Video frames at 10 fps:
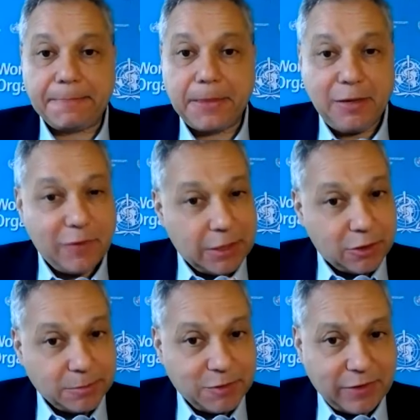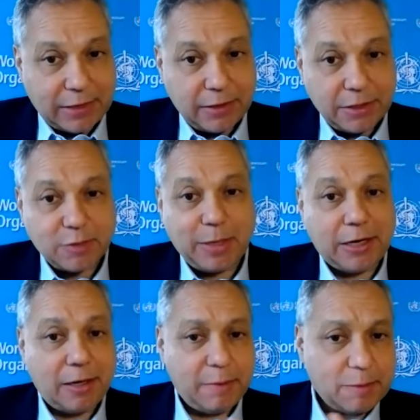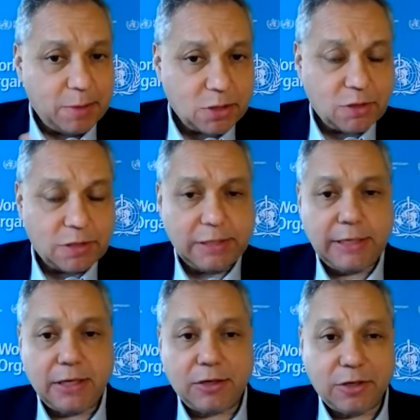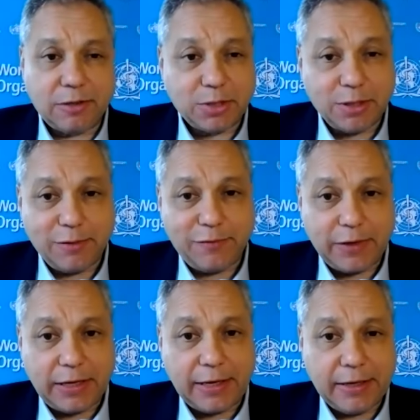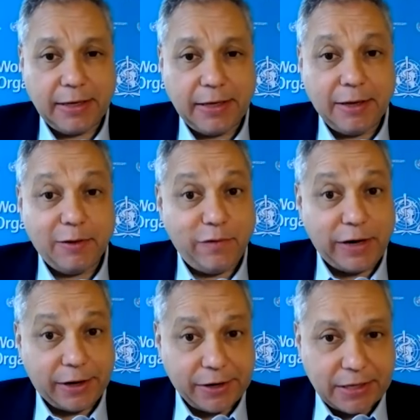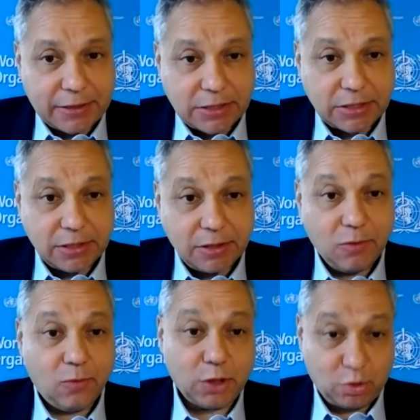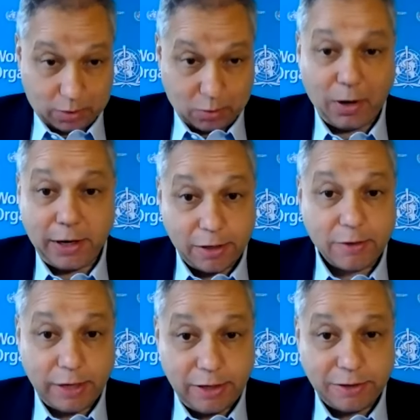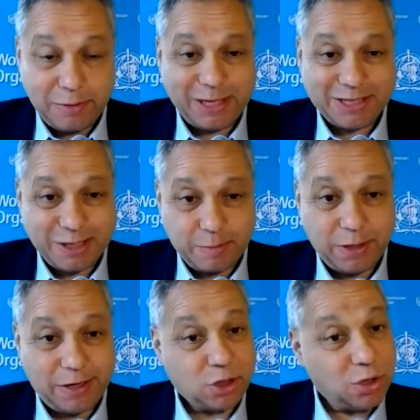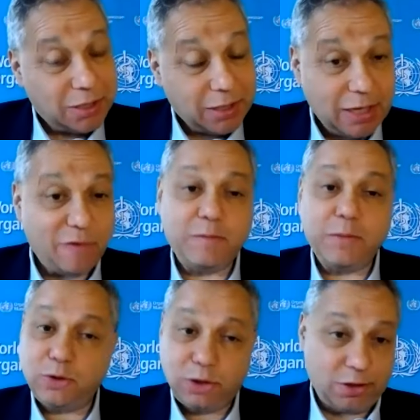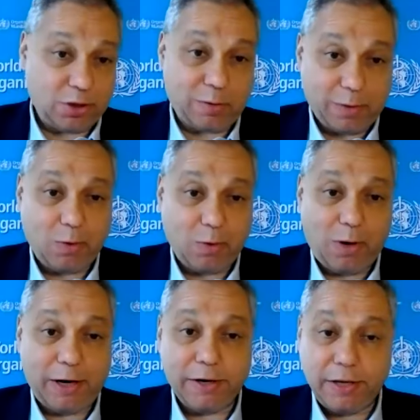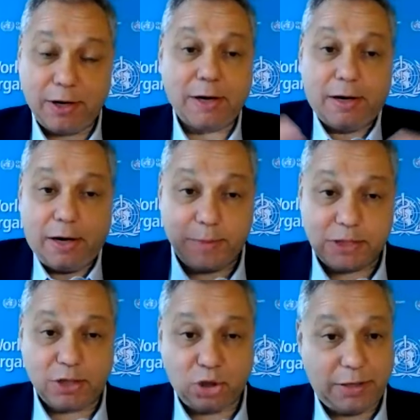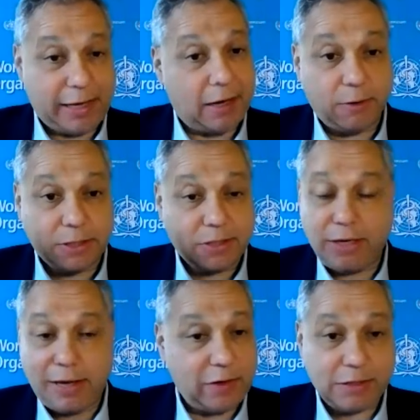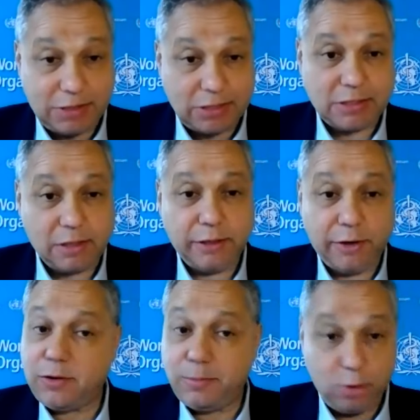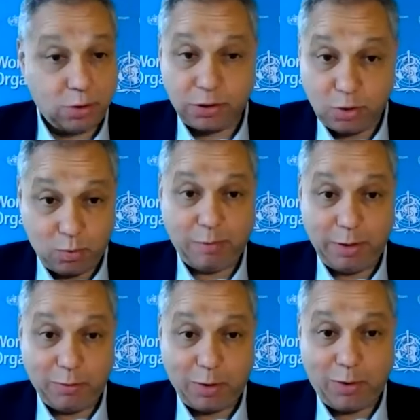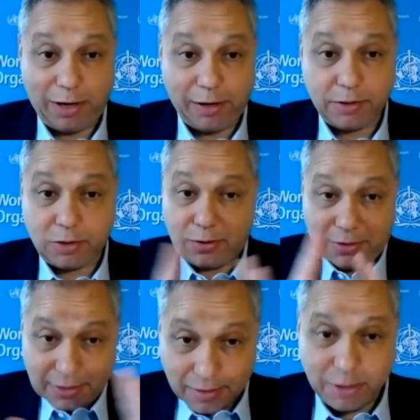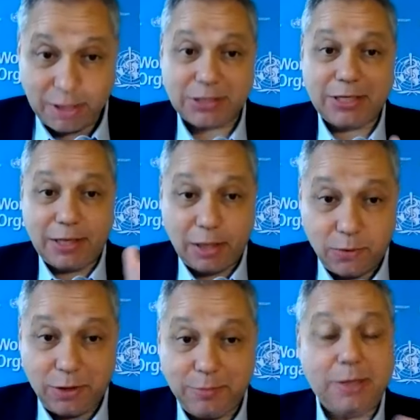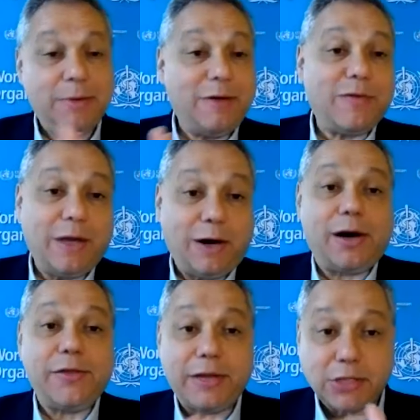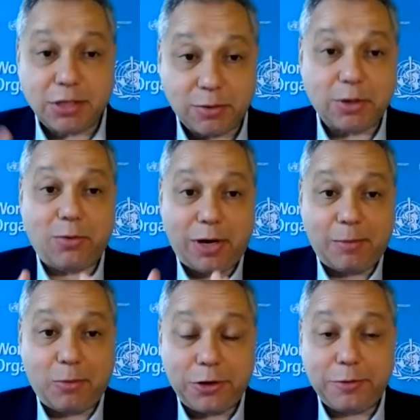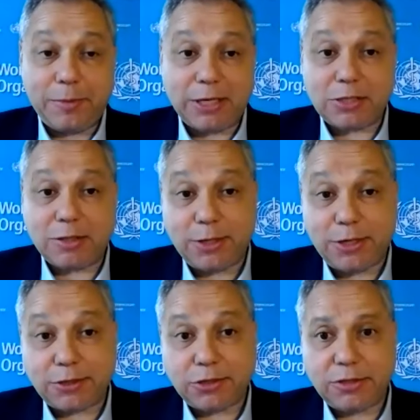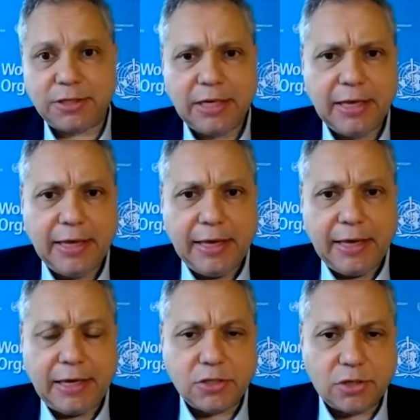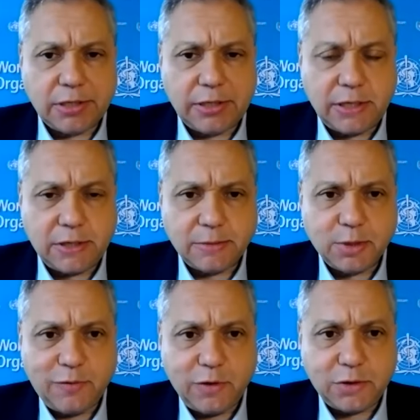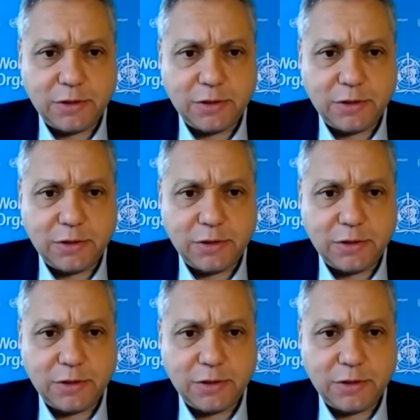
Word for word: even in terms of ending this pandemic, but certainly in terms of variants, which require greater domestic production if boosters are required. And our position now is the evidence isn't clear that boosters will be required. So not saying they will be, but if they are, that's going to require more domestic production. And certainly in terms of future